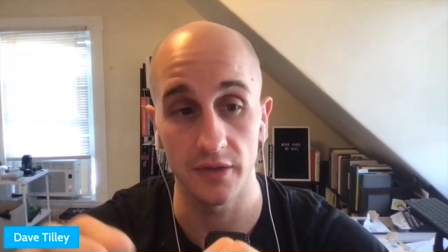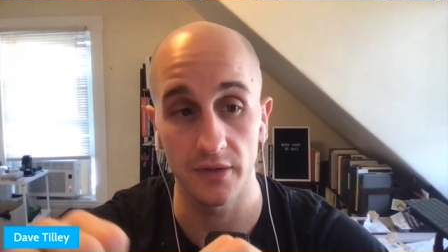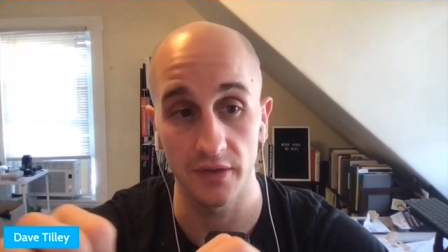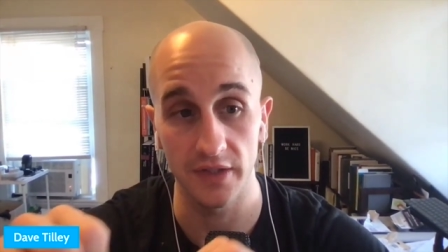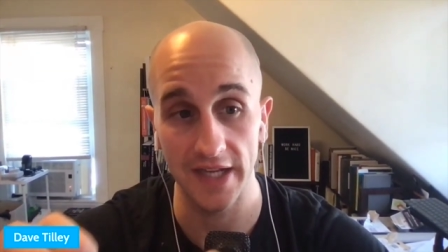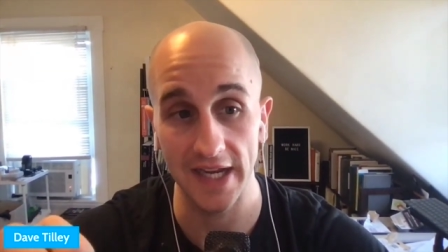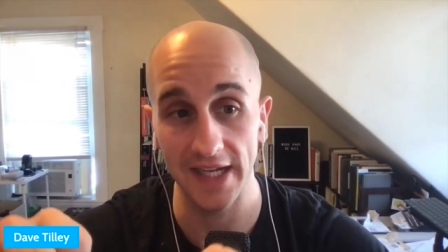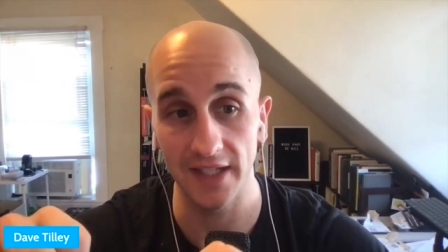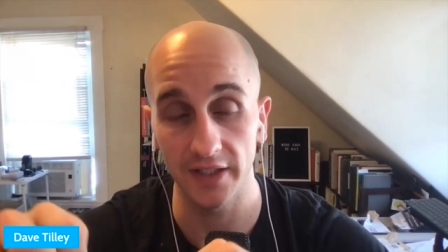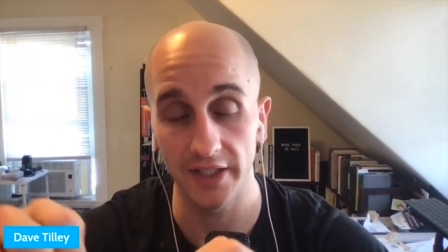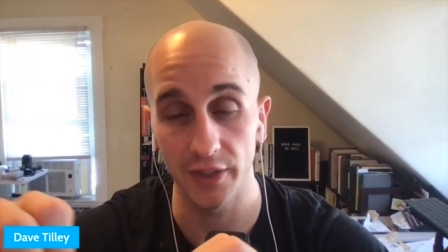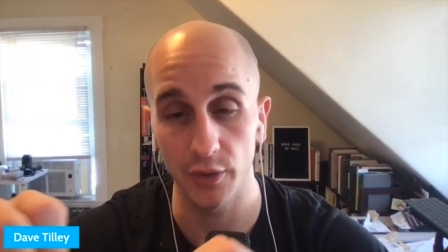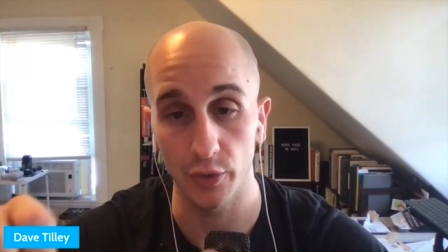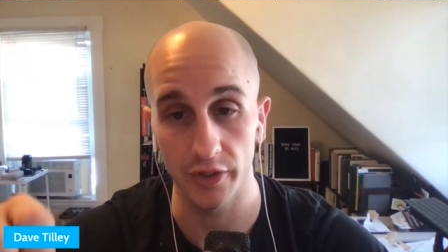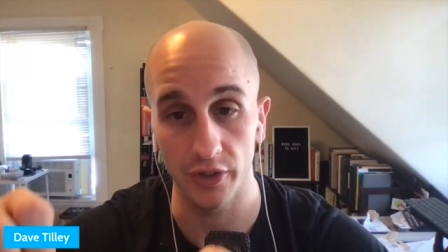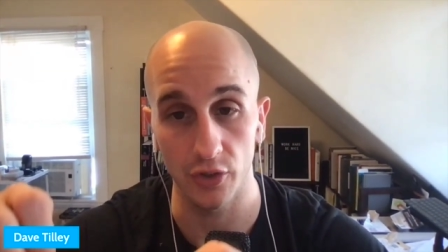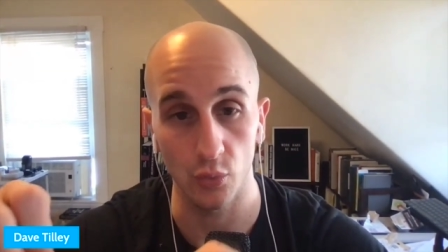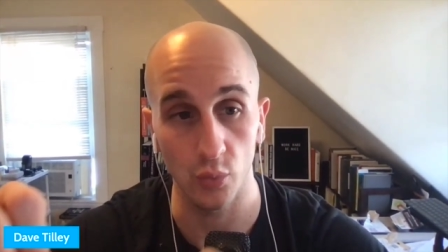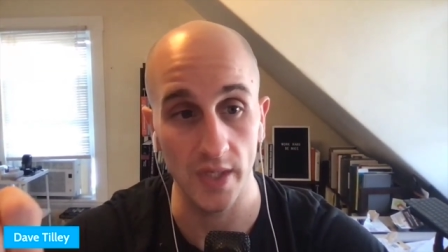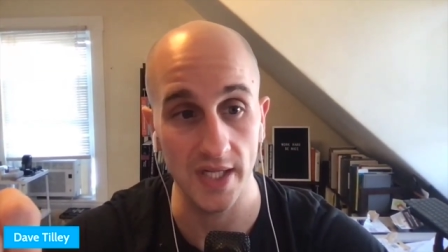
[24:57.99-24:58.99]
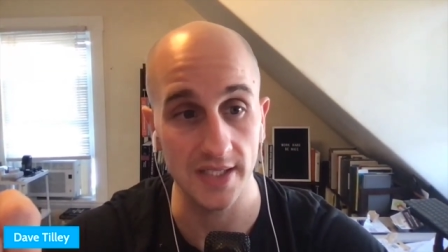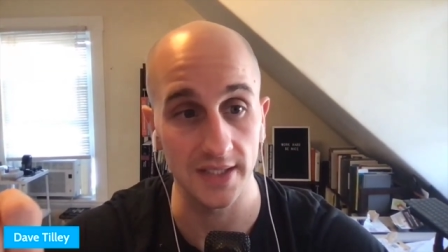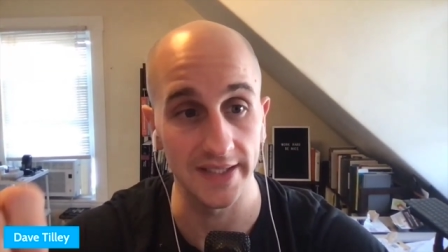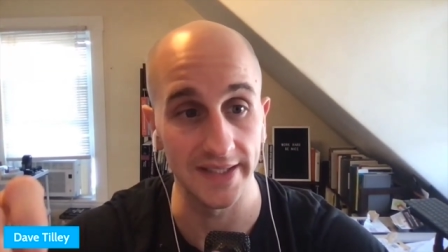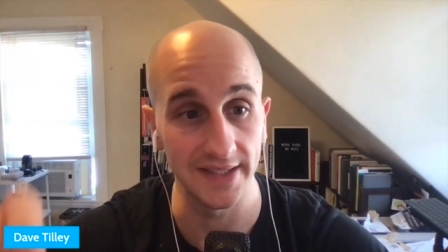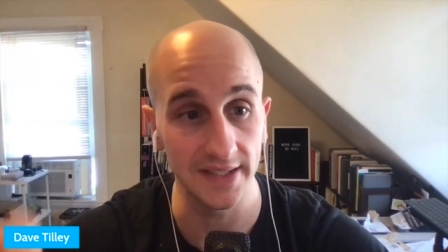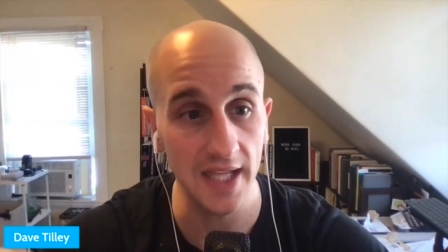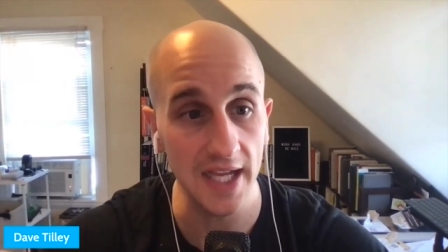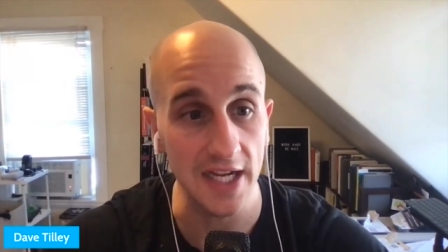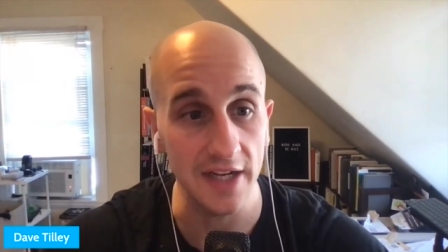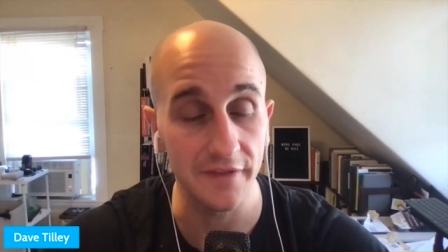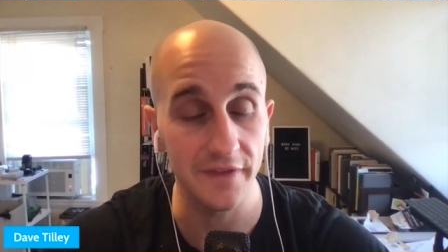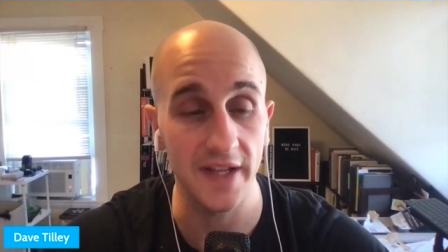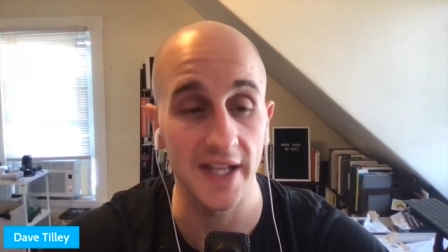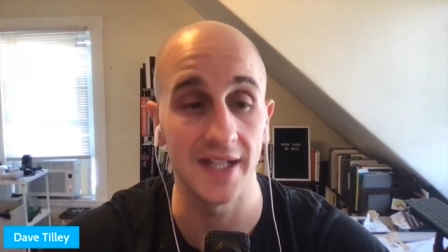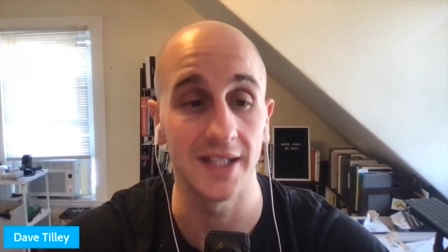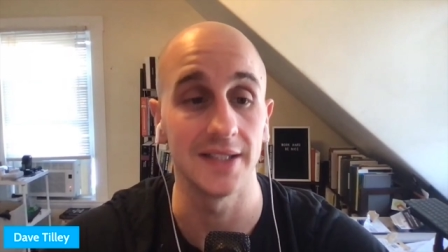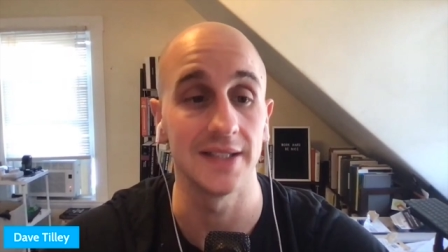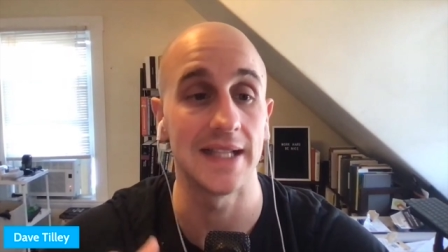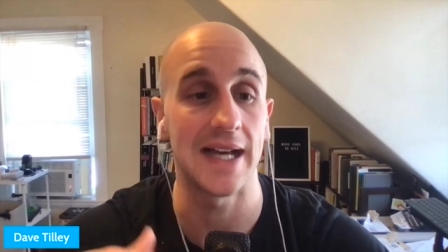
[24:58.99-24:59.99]
daily or your weekly life and
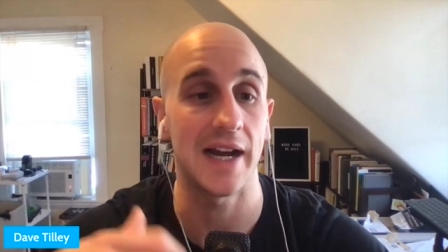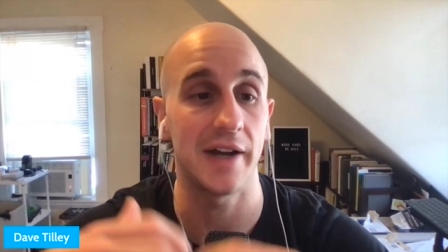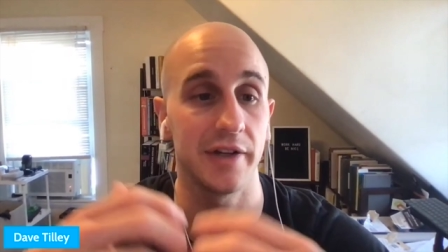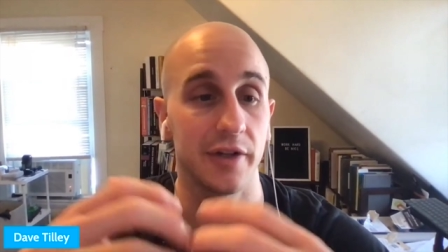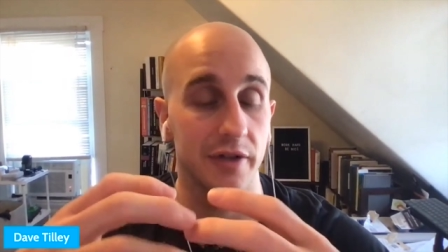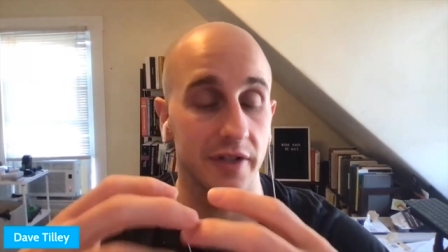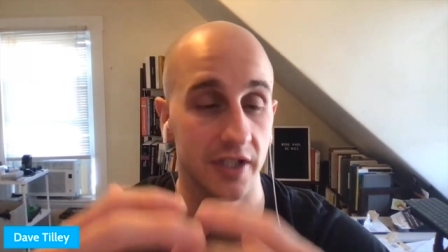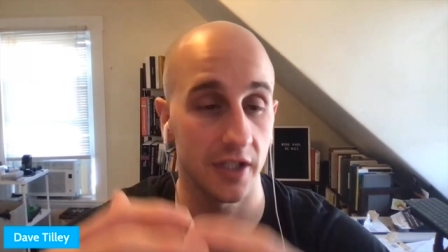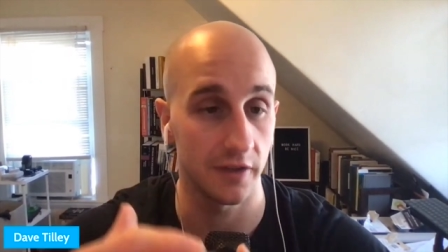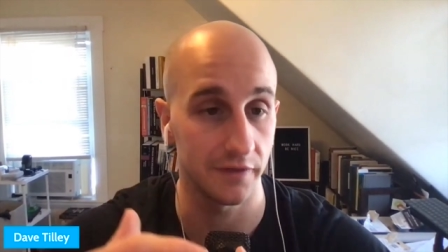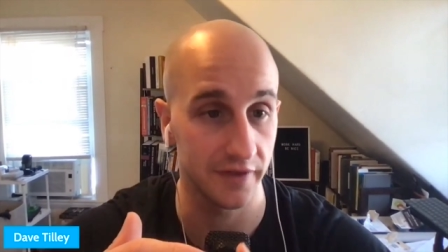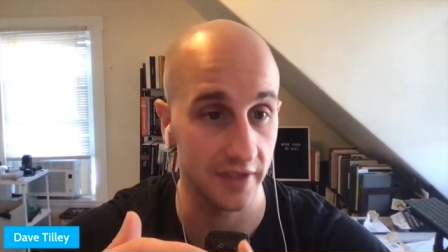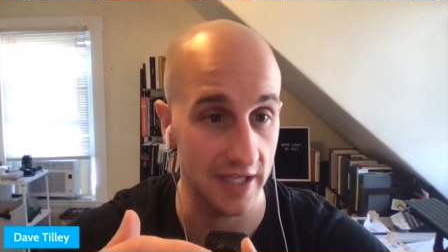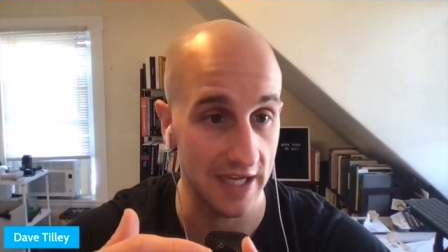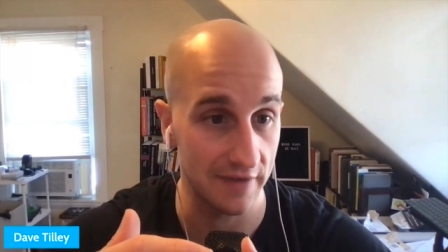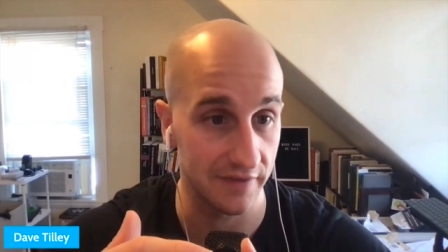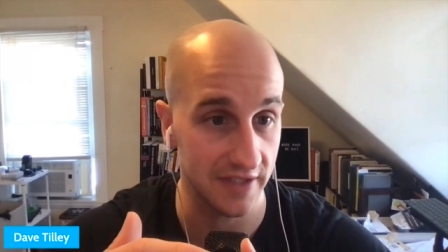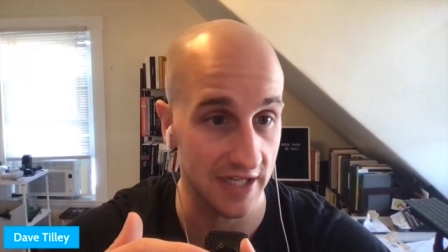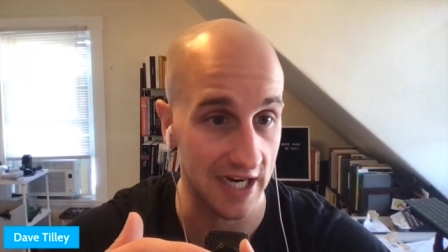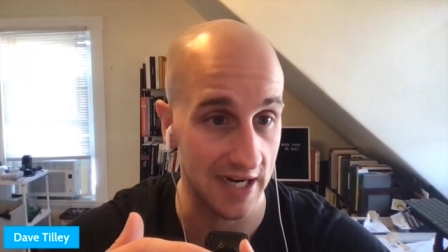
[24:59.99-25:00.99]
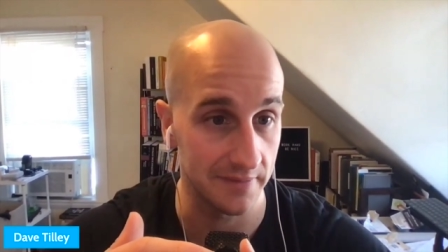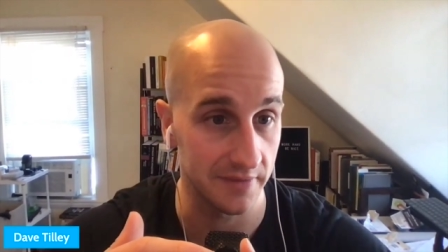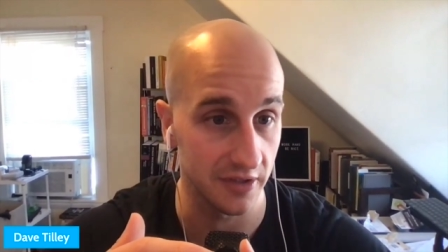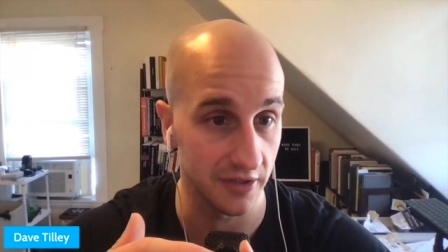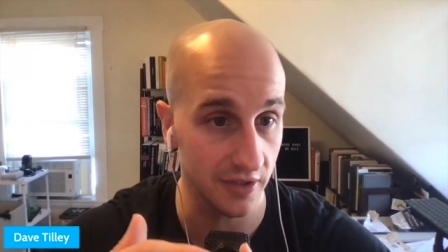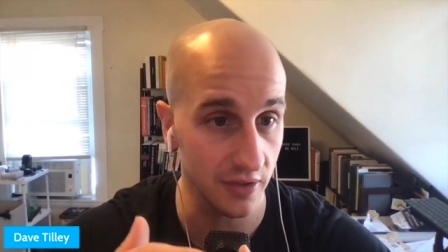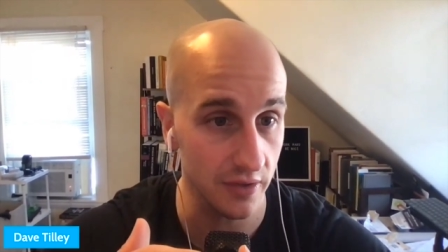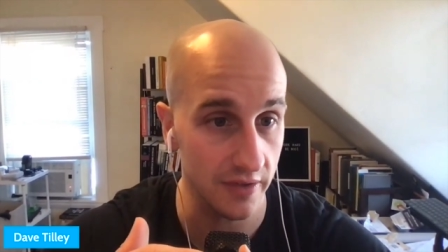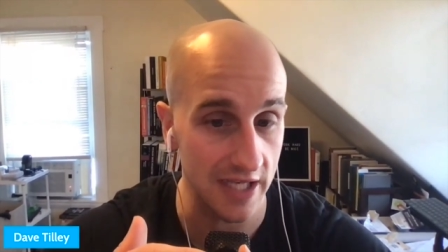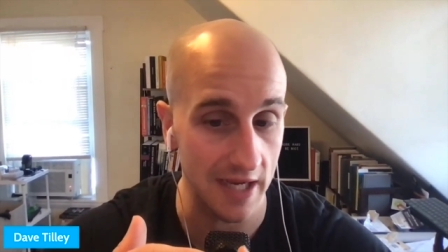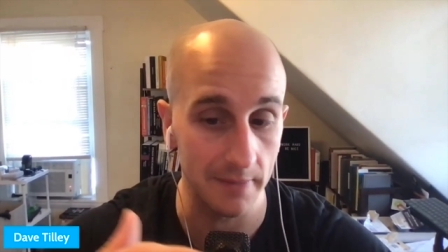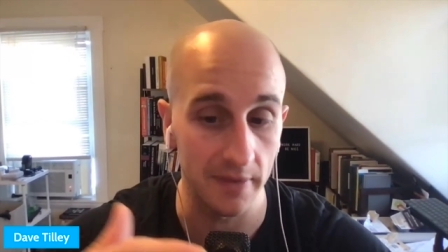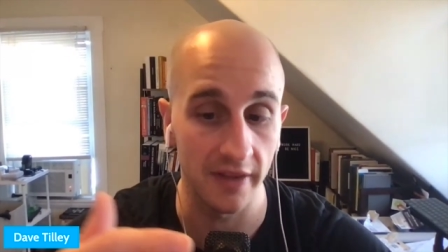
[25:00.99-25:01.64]
allow yourself to have time to do them.